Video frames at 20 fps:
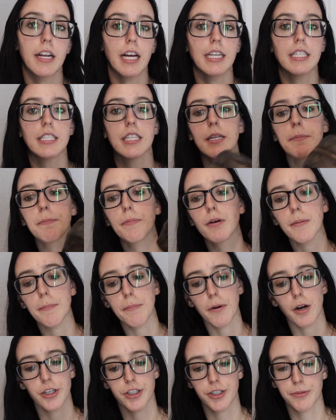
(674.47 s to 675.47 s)
I did put
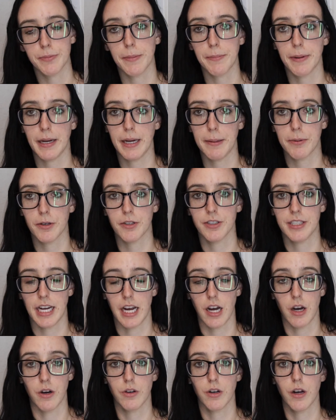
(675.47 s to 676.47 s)
parchment paper
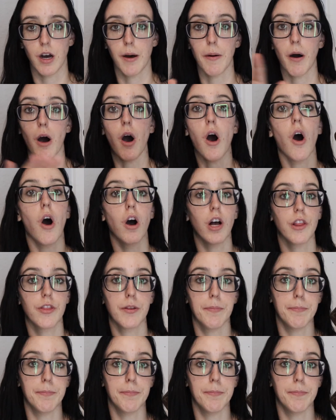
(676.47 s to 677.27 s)
down on